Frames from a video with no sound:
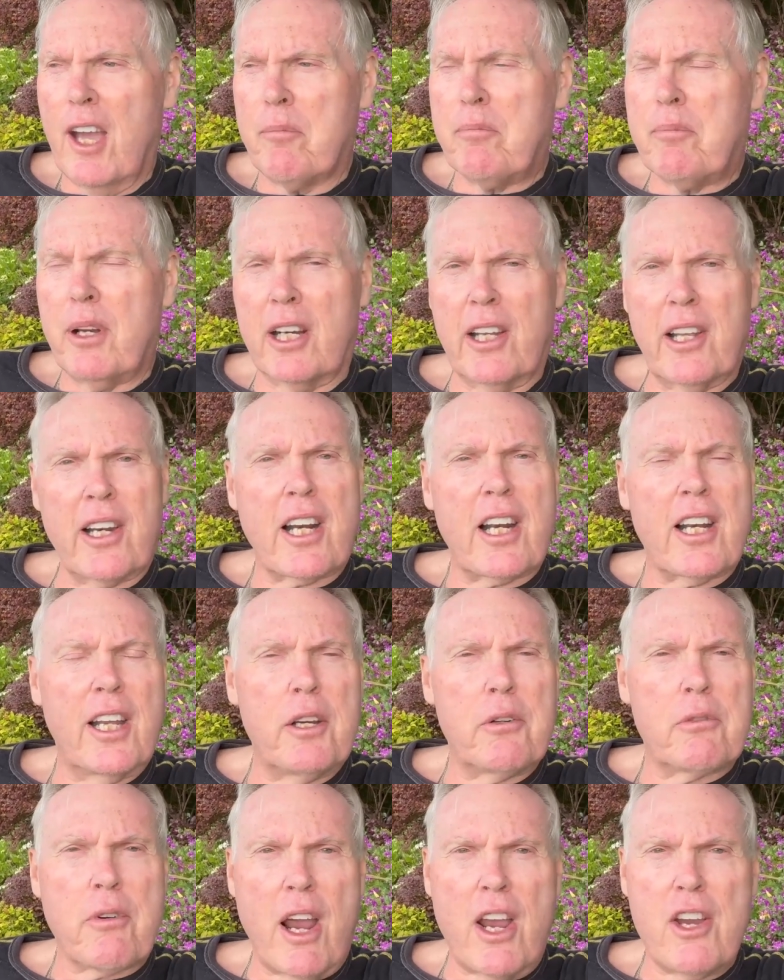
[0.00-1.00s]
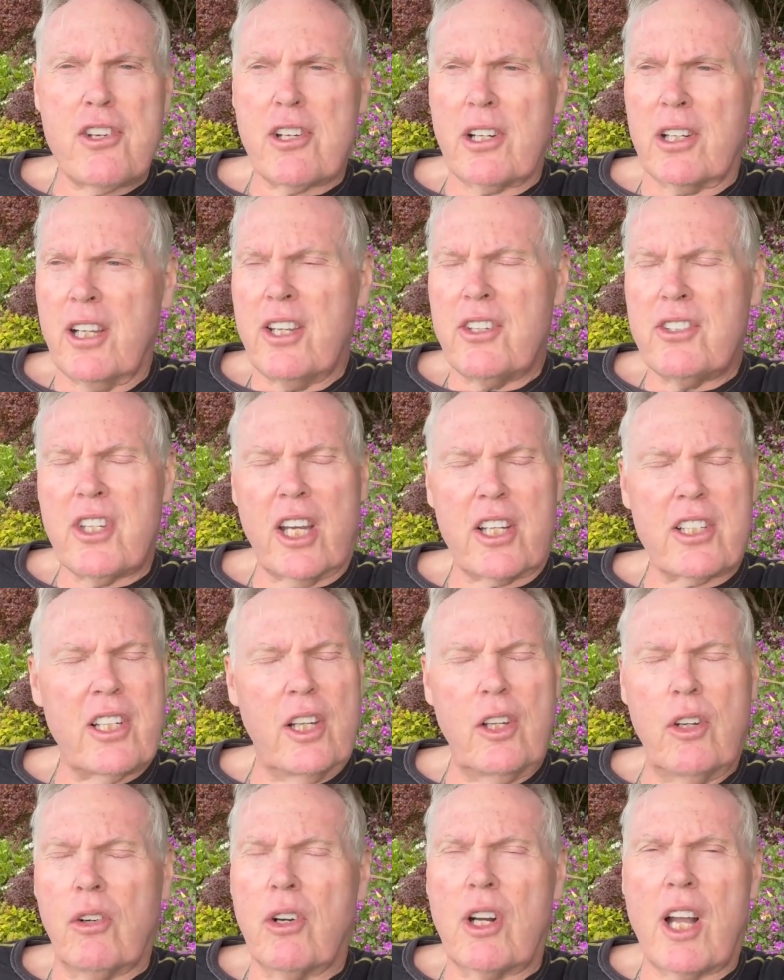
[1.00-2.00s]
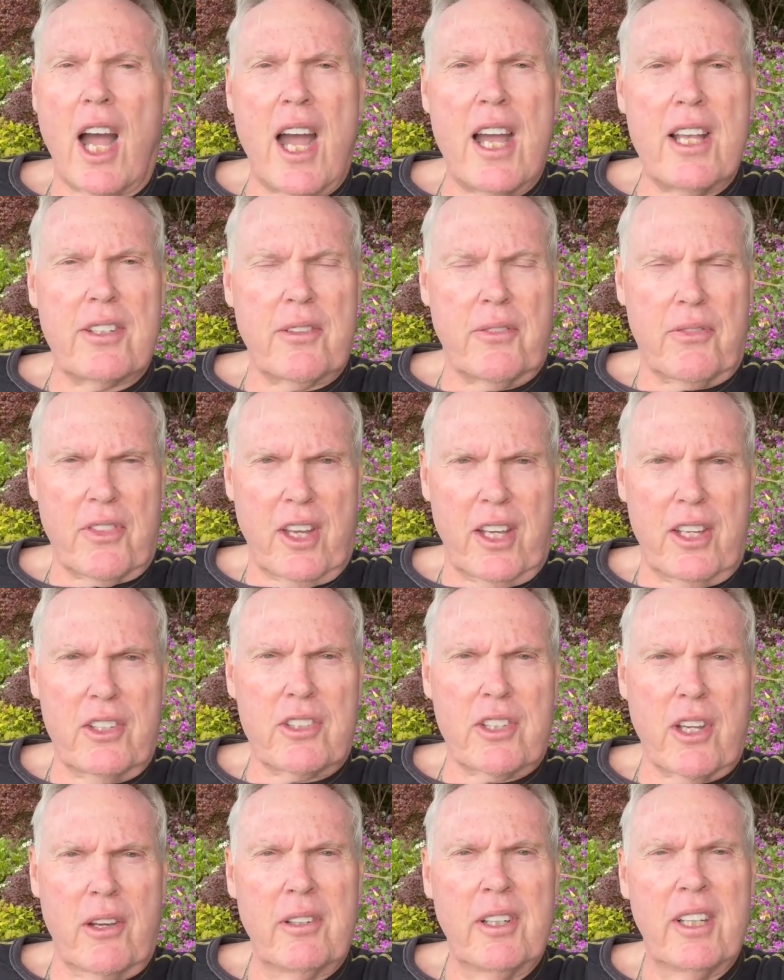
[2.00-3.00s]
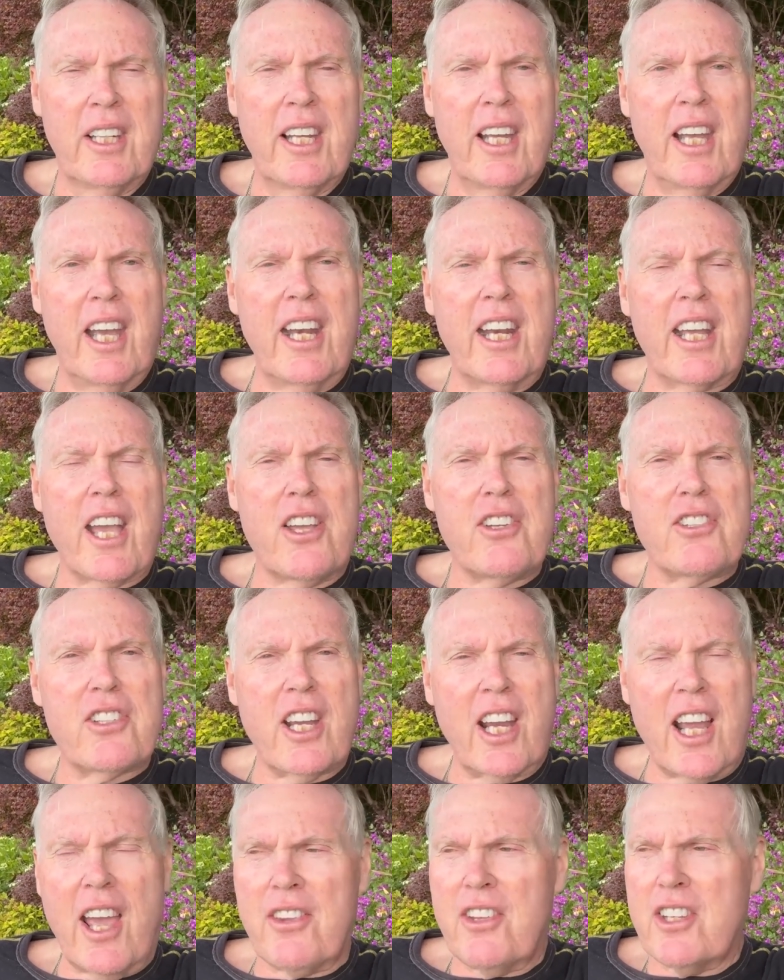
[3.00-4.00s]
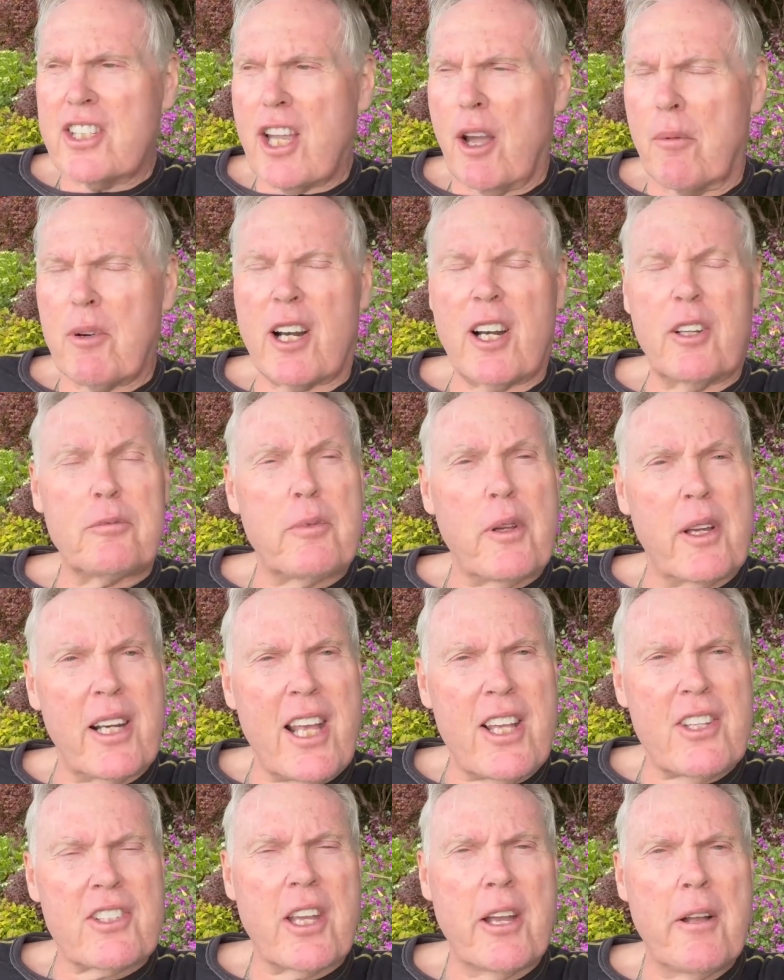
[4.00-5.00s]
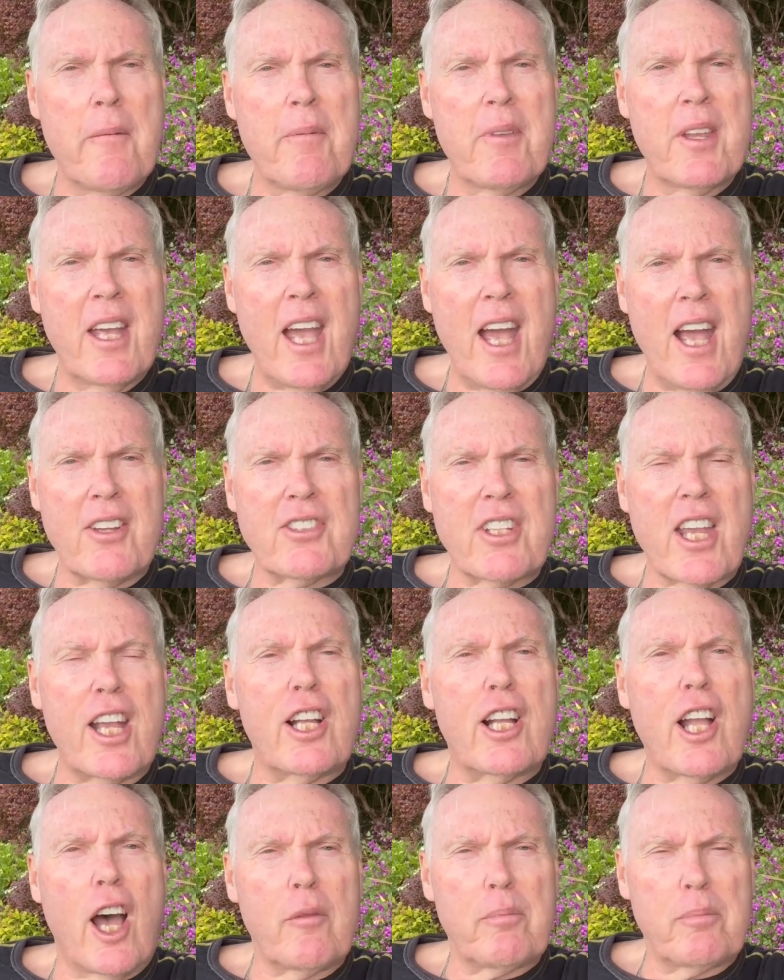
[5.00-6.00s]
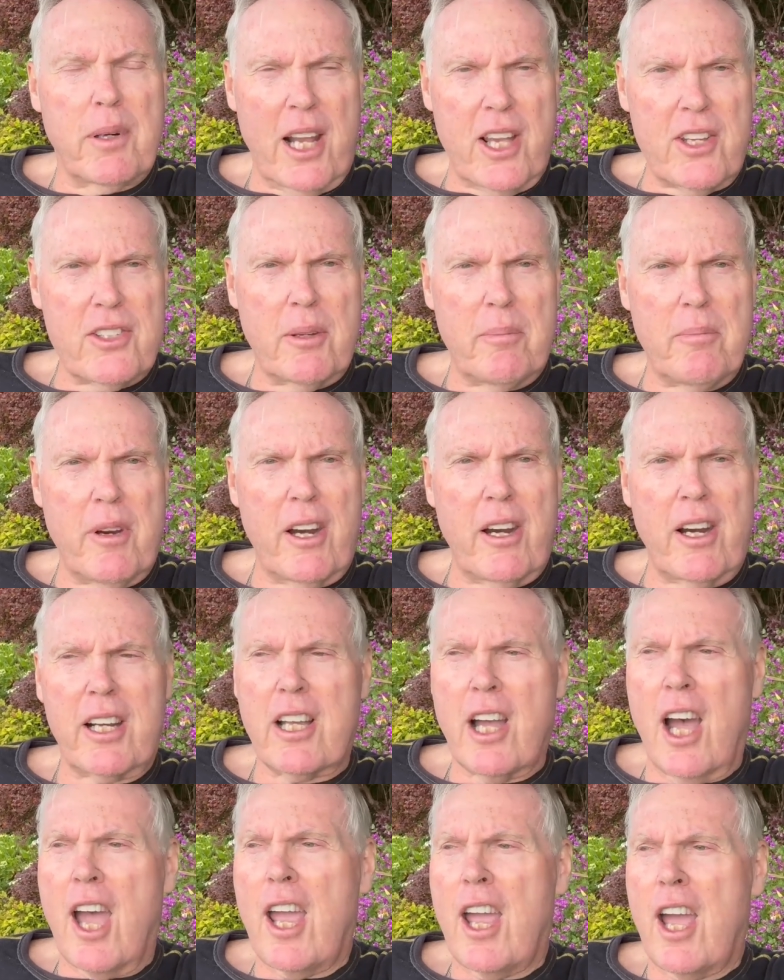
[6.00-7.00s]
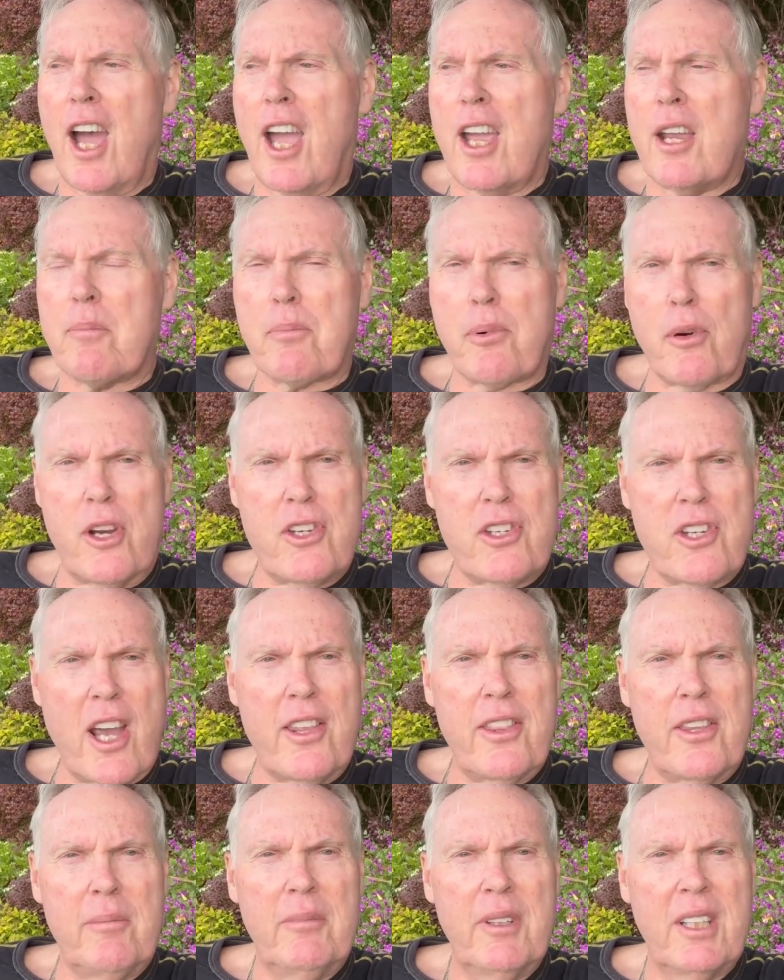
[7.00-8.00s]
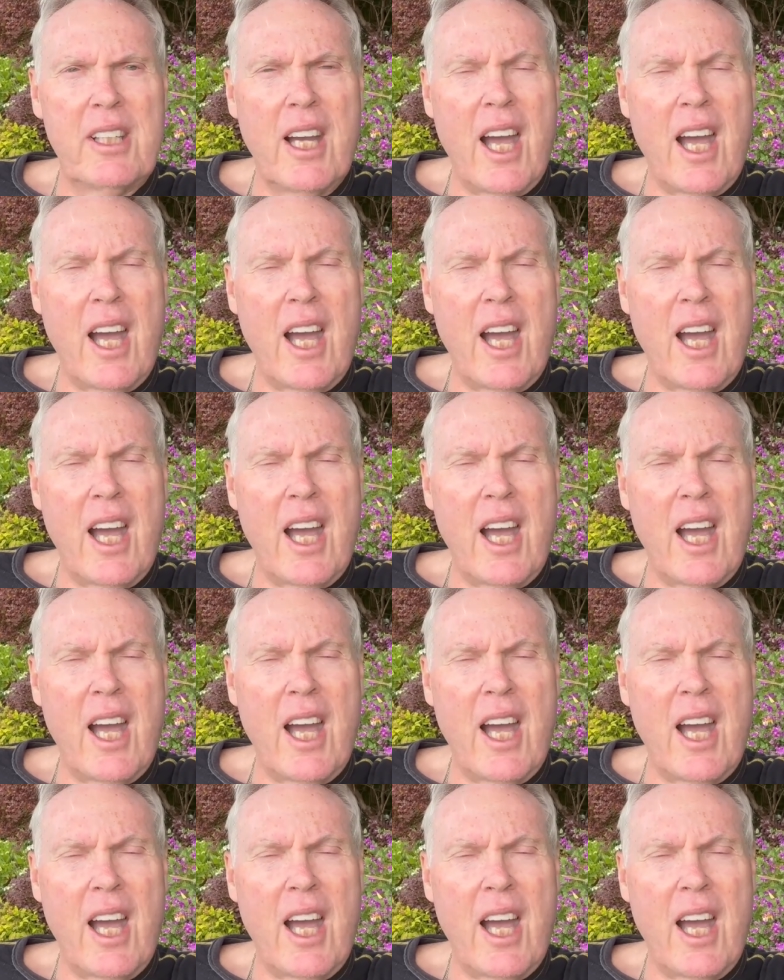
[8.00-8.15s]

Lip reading: Politically, racially, sexually, all kinds of things. So, in any case, check out these couple of clips. But let's say God bless America. I appreciate them.